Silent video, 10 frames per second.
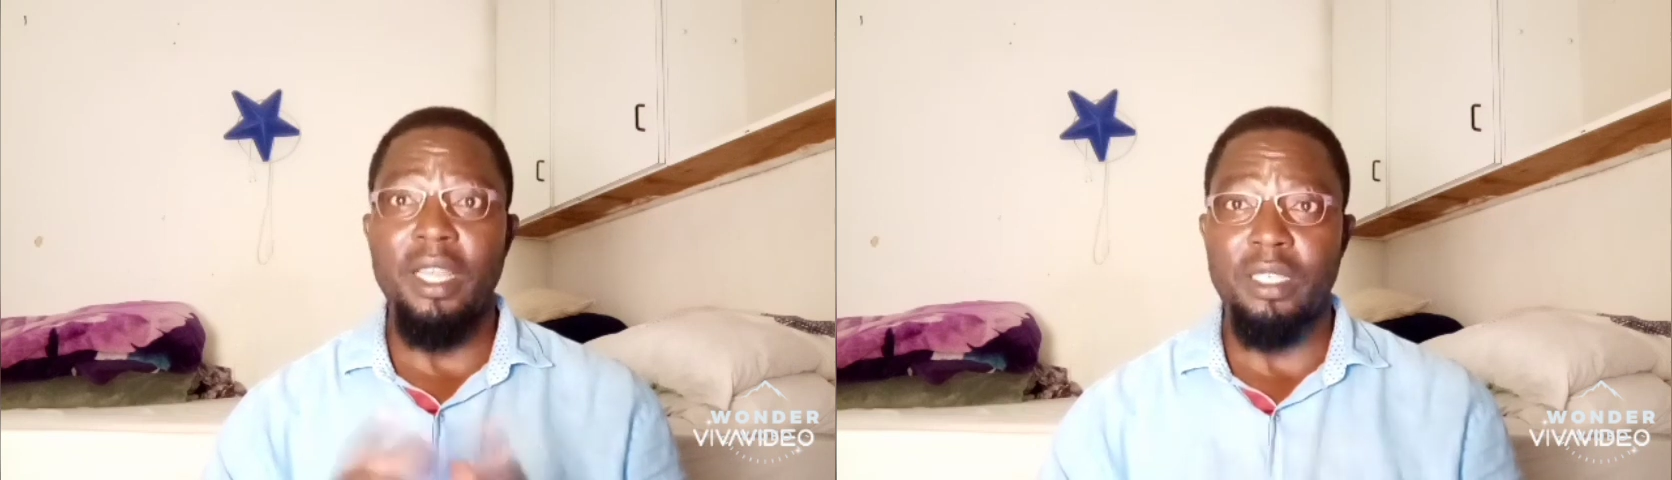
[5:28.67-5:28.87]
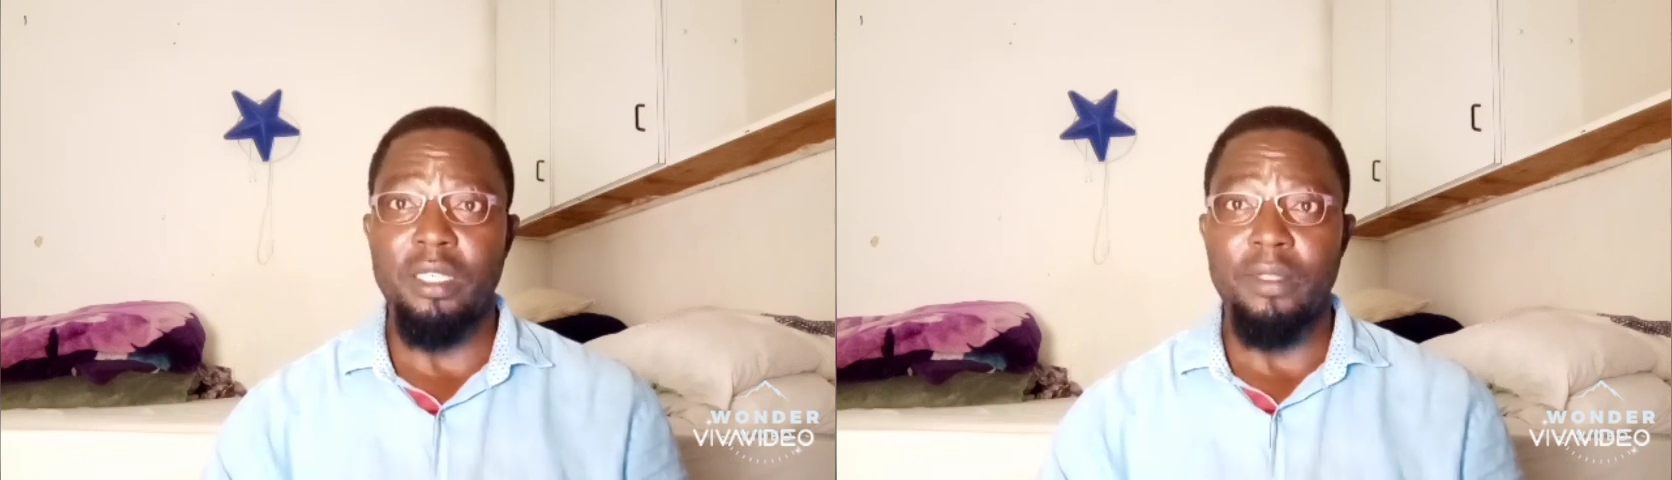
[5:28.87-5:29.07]

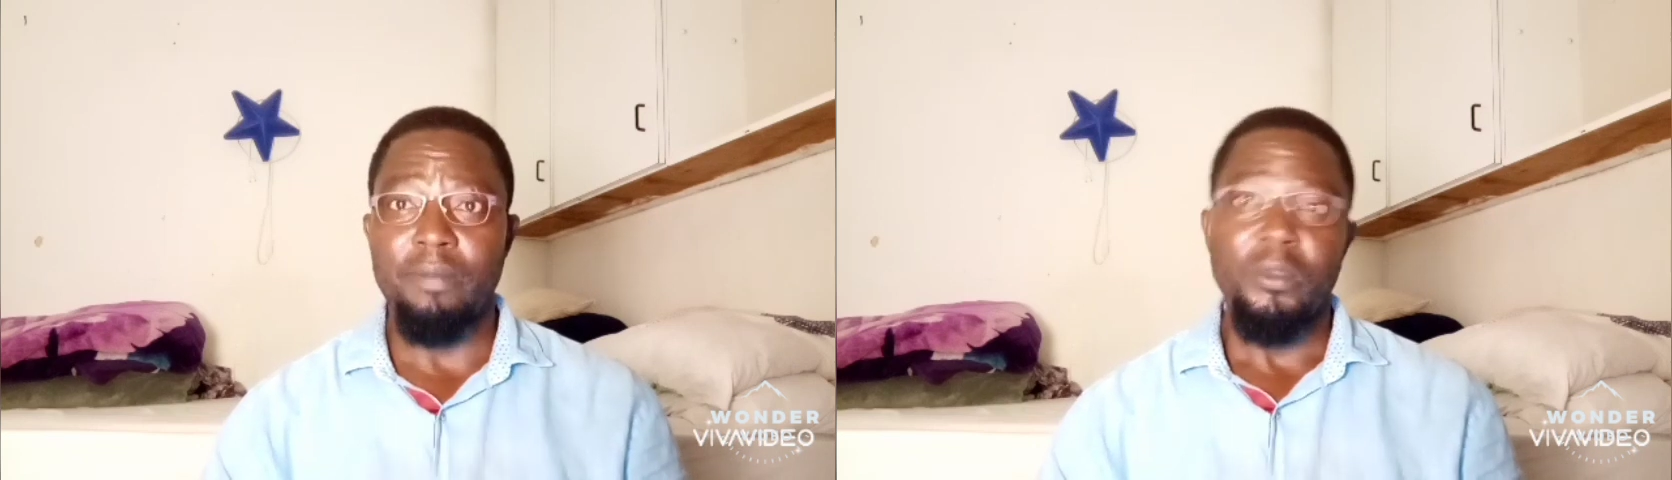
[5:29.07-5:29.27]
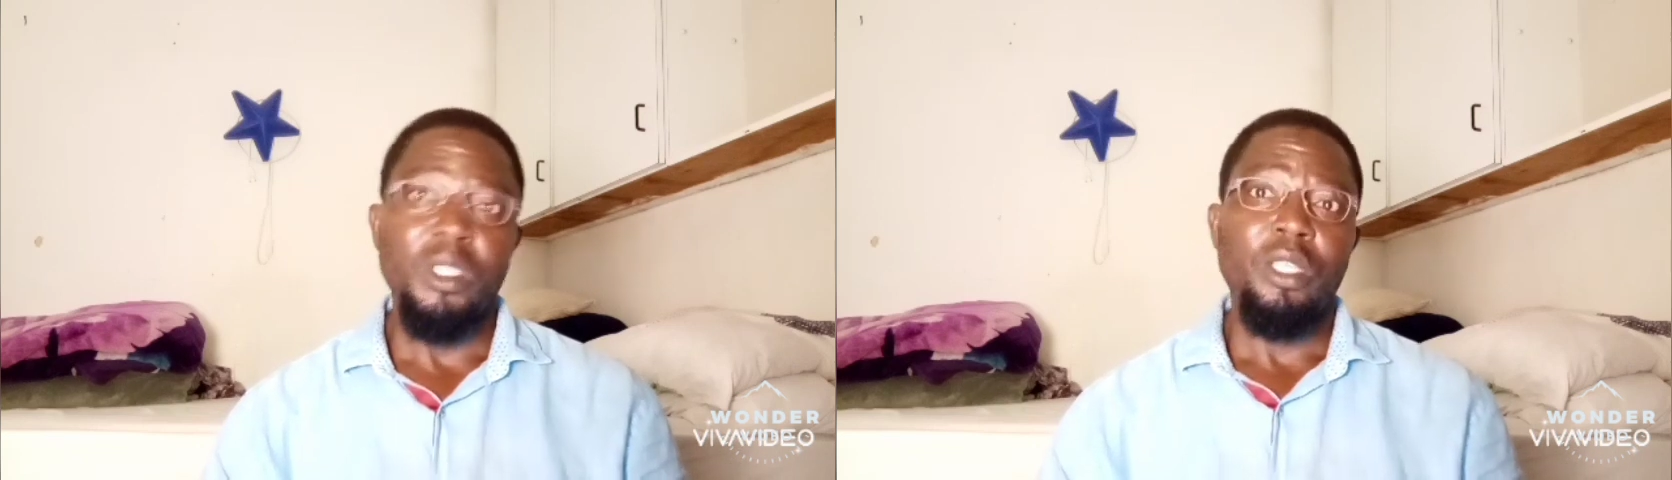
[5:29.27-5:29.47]
nicely.
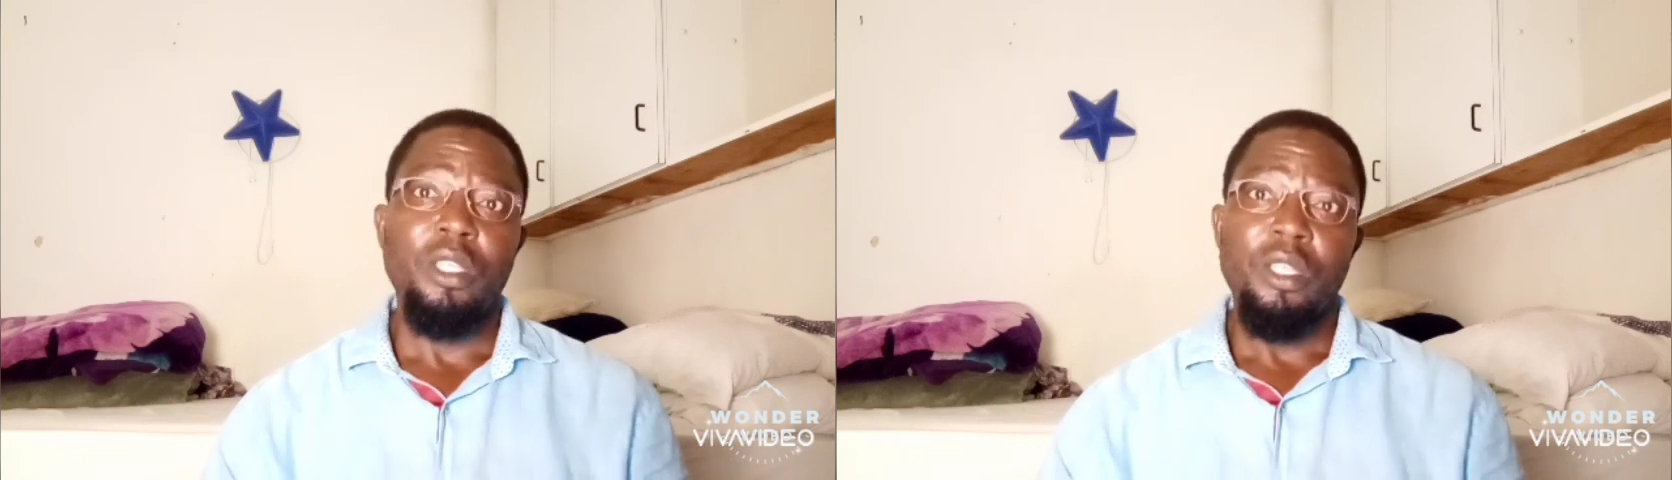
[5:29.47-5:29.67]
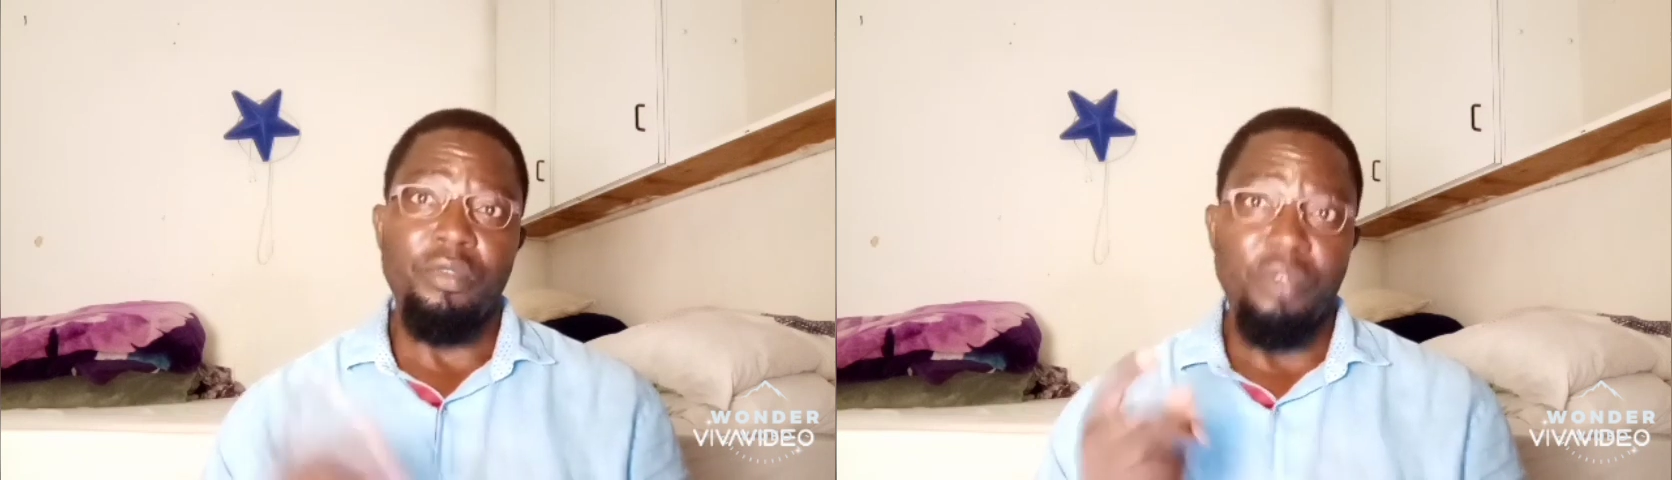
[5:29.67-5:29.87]

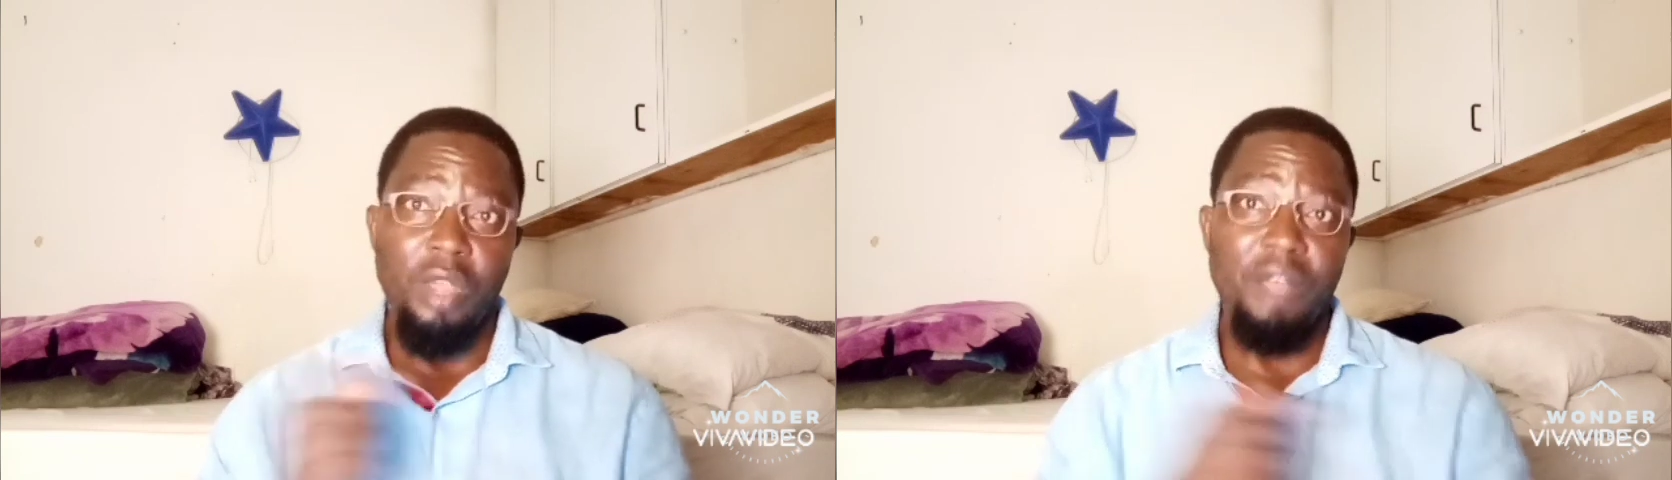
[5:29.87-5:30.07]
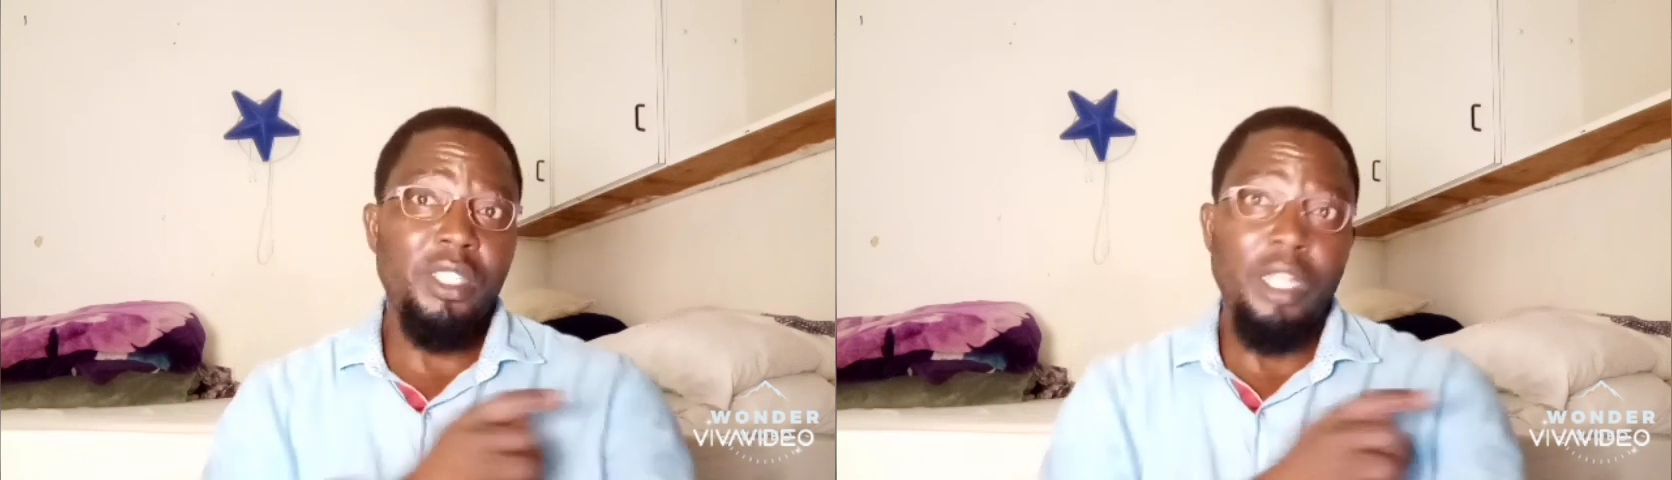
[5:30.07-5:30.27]
If
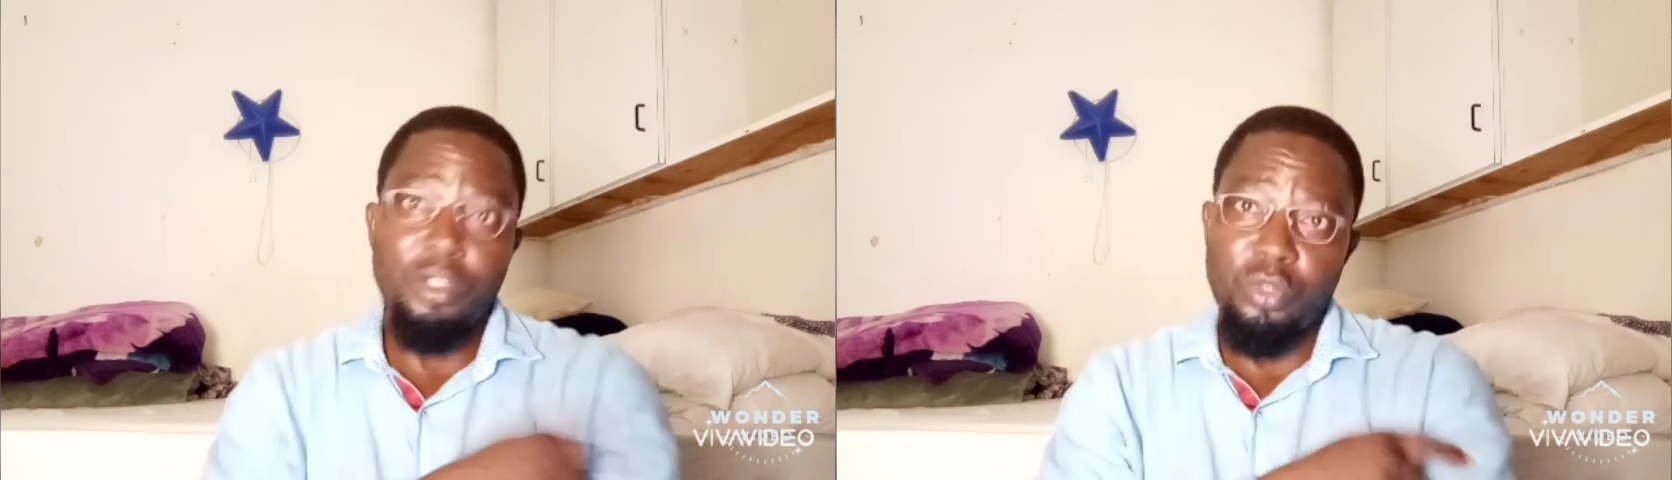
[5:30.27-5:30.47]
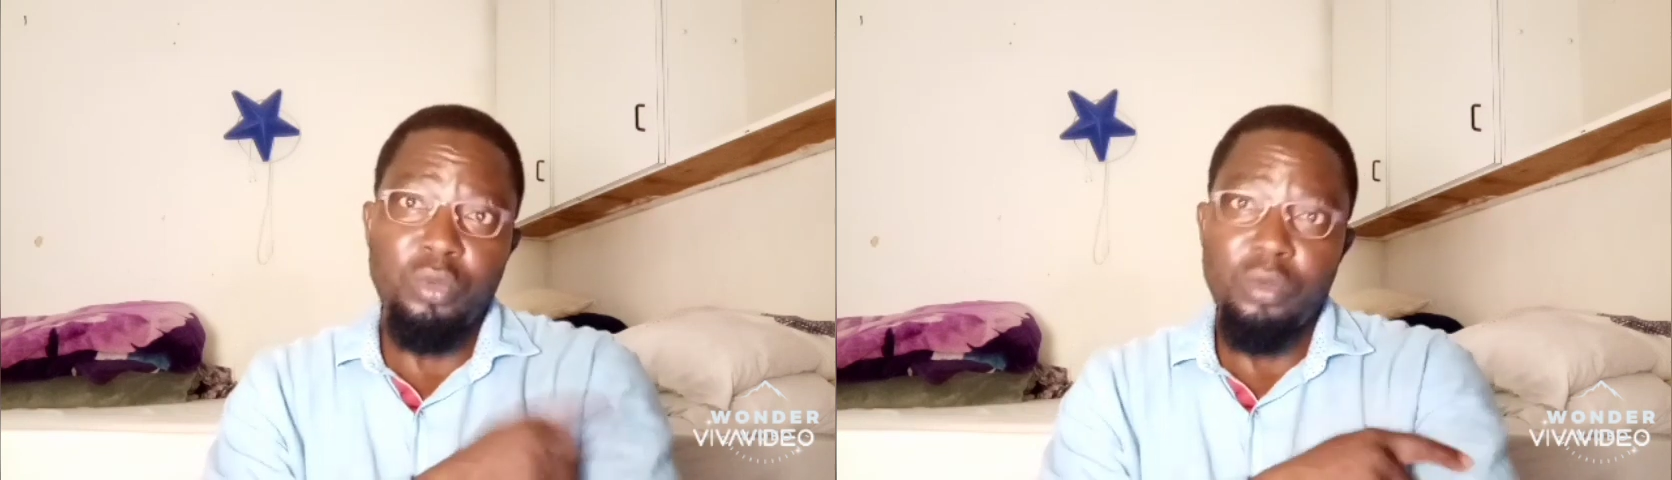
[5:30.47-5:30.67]
you have a
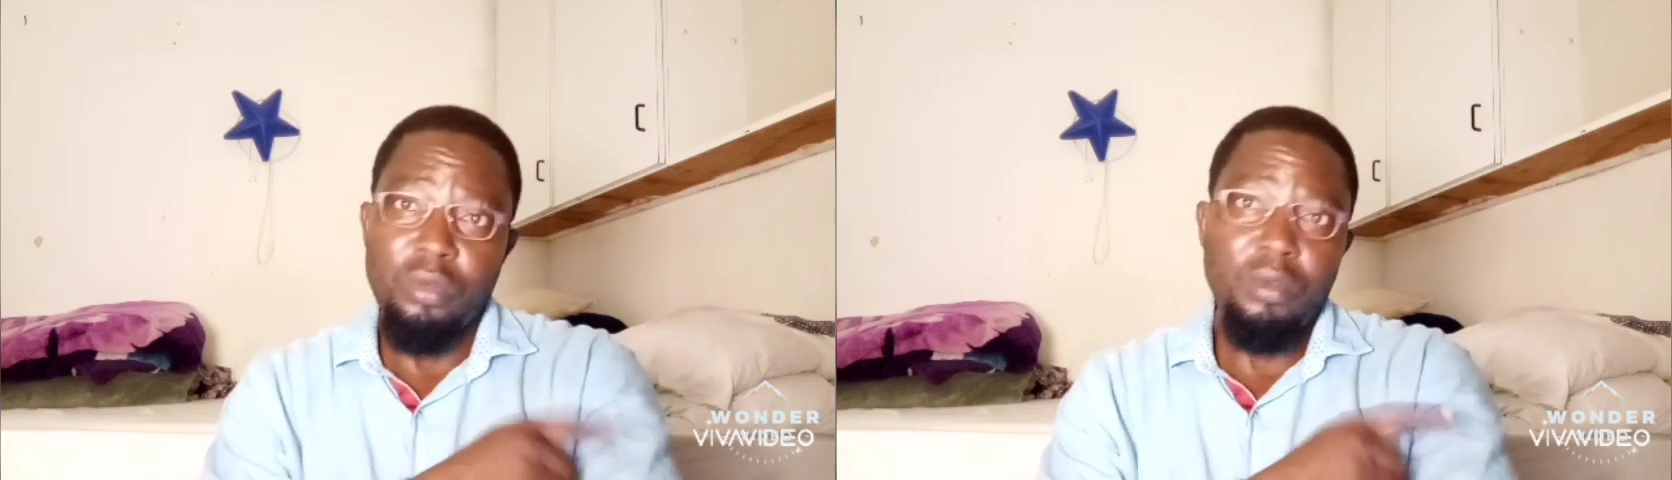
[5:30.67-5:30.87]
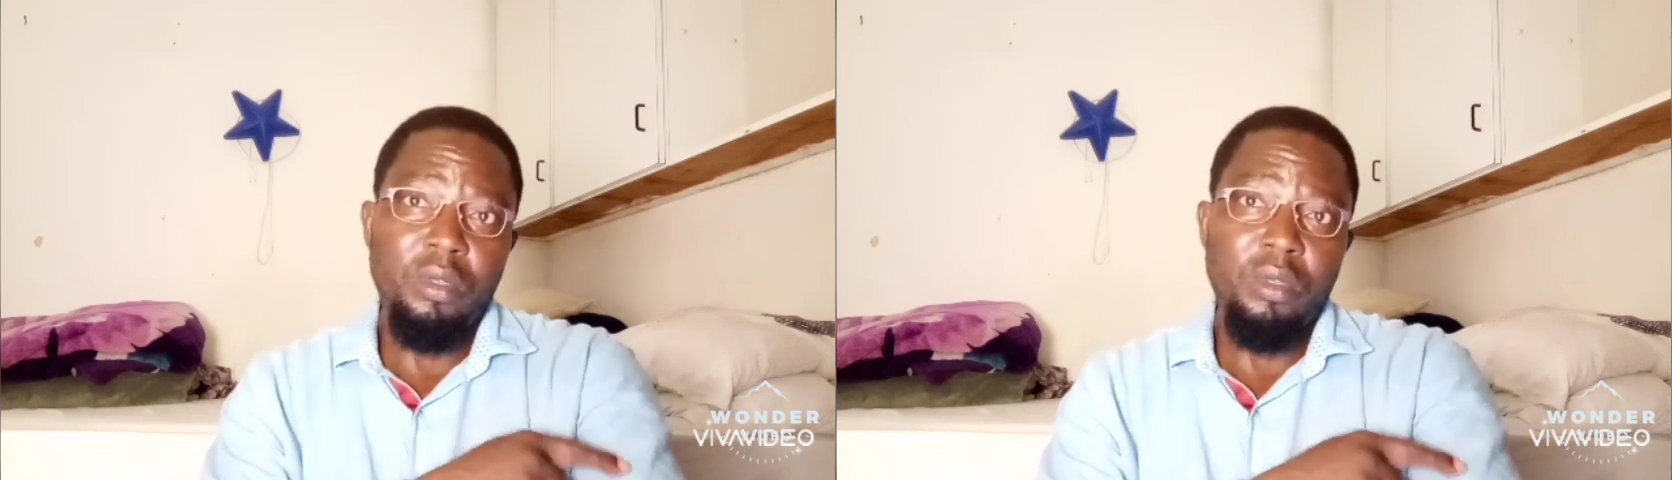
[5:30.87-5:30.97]
tattoo,